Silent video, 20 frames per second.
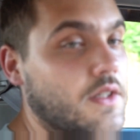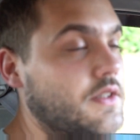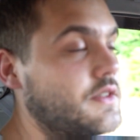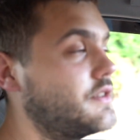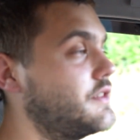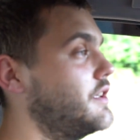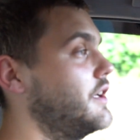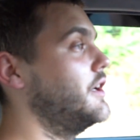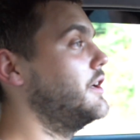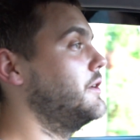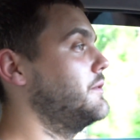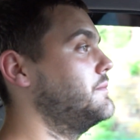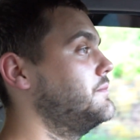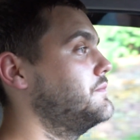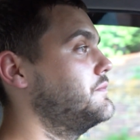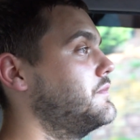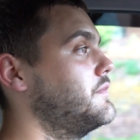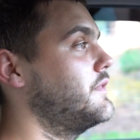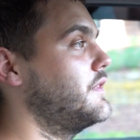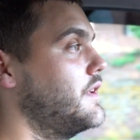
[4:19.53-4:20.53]
So
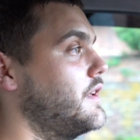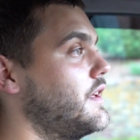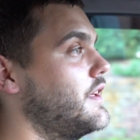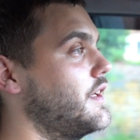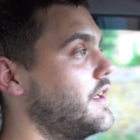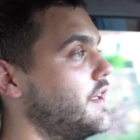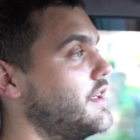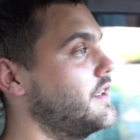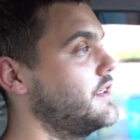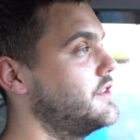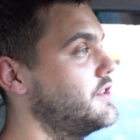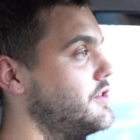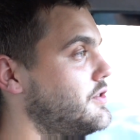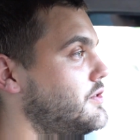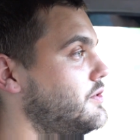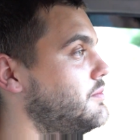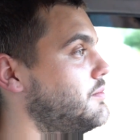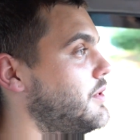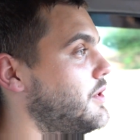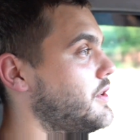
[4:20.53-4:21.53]
the
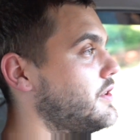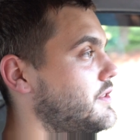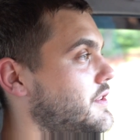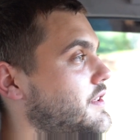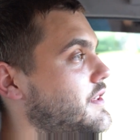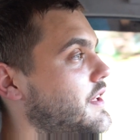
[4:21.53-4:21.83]
2 bolts